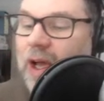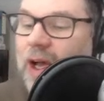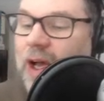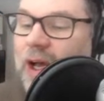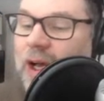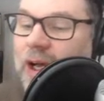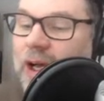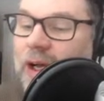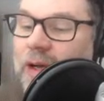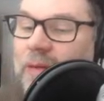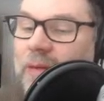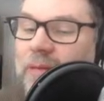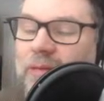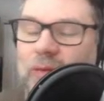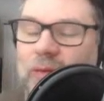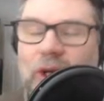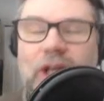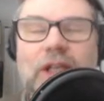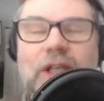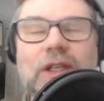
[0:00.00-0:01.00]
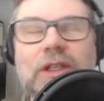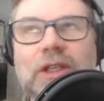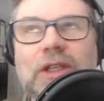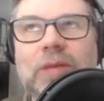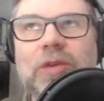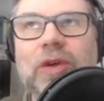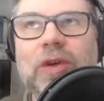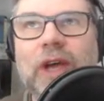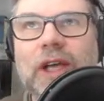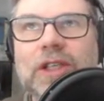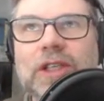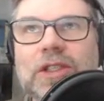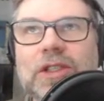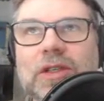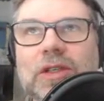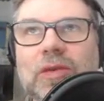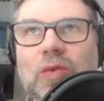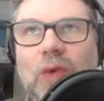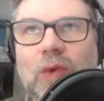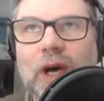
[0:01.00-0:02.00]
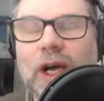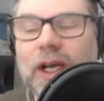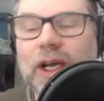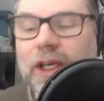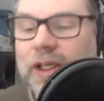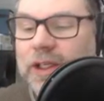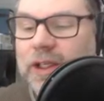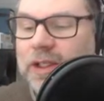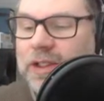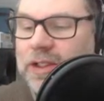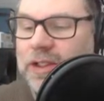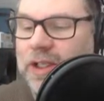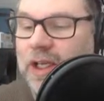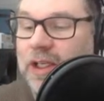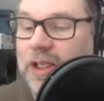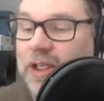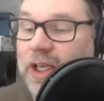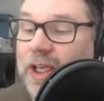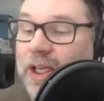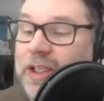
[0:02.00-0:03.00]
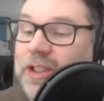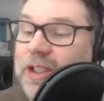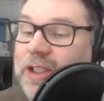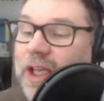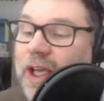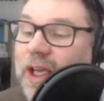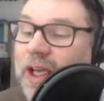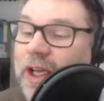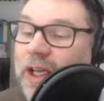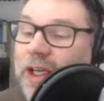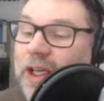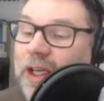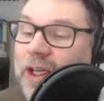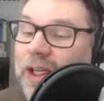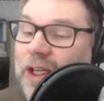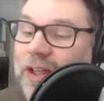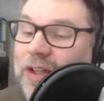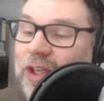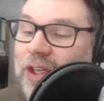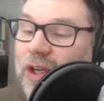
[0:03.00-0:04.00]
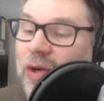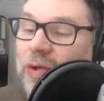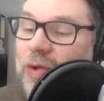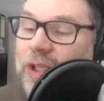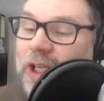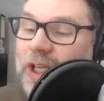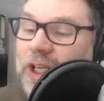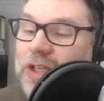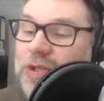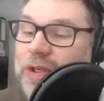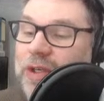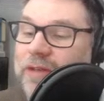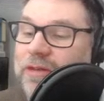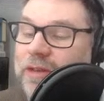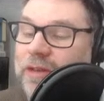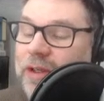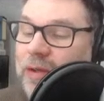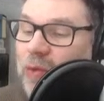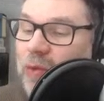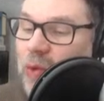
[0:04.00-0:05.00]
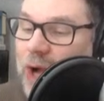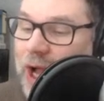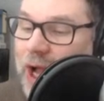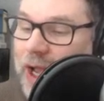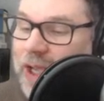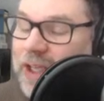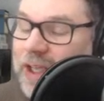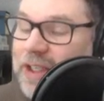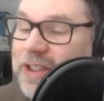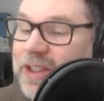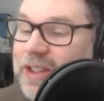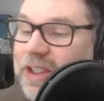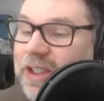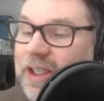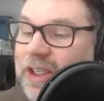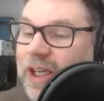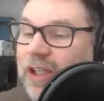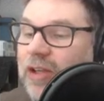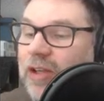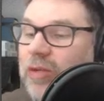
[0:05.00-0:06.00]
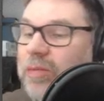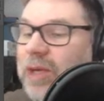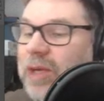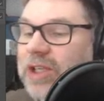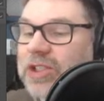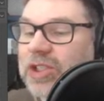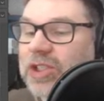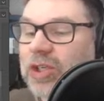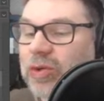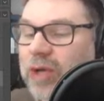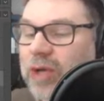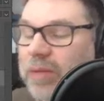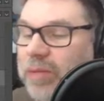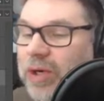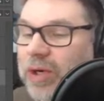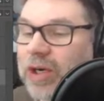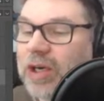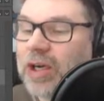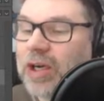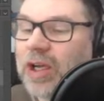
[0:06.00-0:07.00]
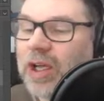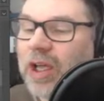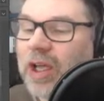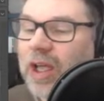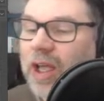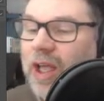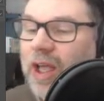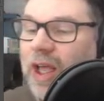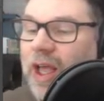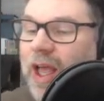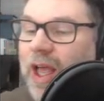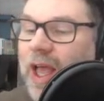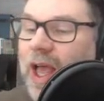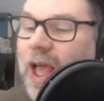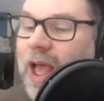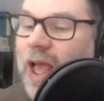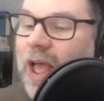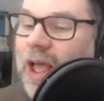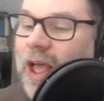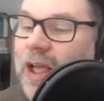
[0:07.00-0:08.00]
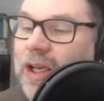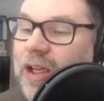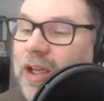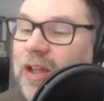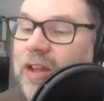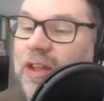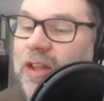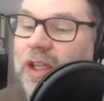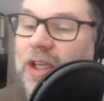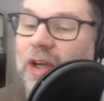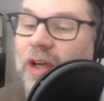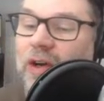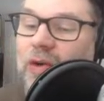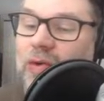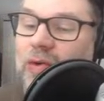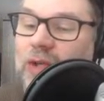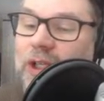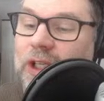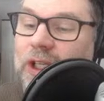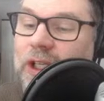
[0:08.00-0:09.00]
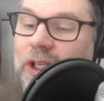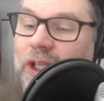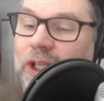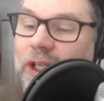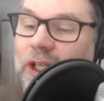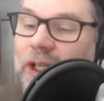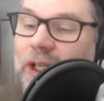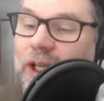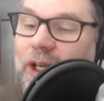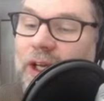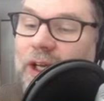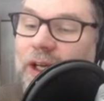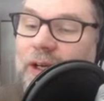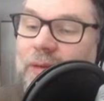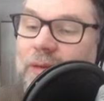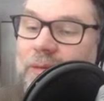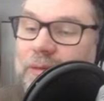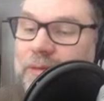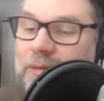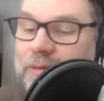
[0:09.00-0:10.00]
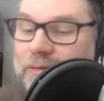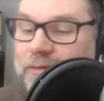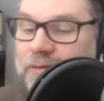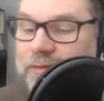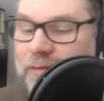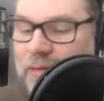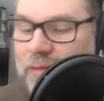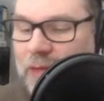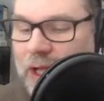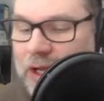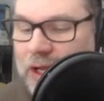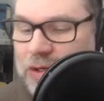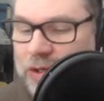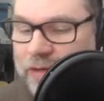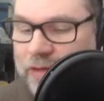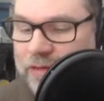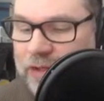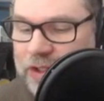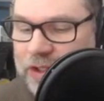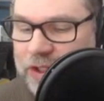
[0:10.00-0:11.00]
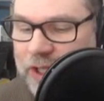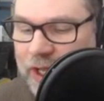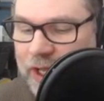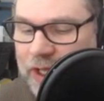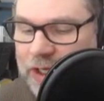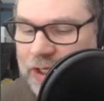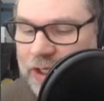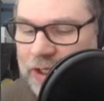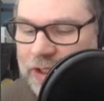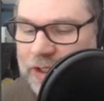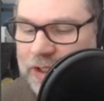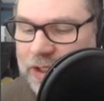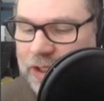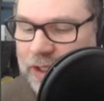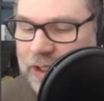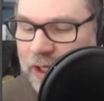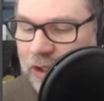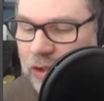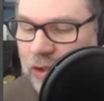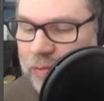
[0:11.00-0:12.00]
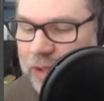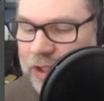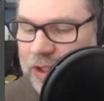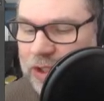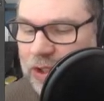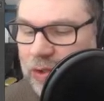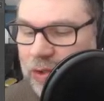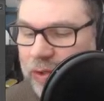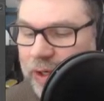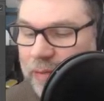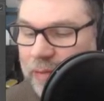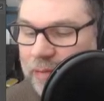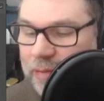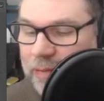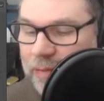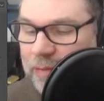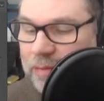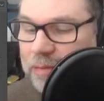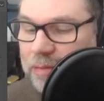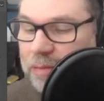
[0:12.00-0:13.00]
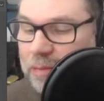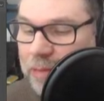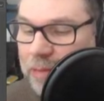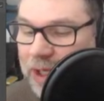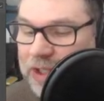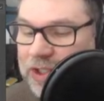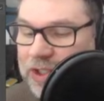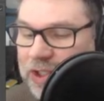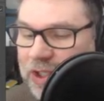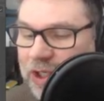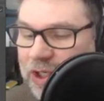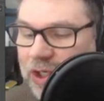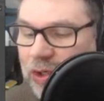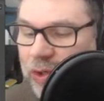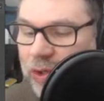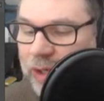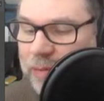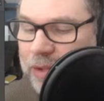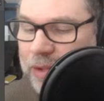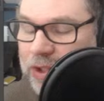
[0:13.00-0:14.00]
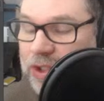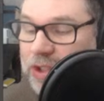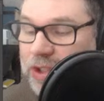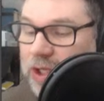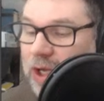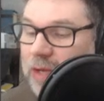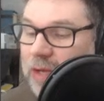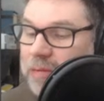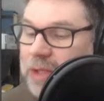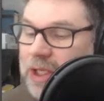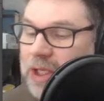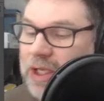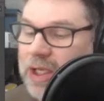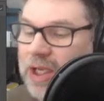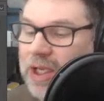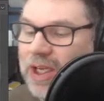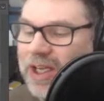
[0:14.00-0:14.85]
Um, right? W X Y Z. Yes. Uh, and the only entry for Y is the yellow musk creeper, and the only um, entry for Z is the yellow musk cre musk creeper zombie.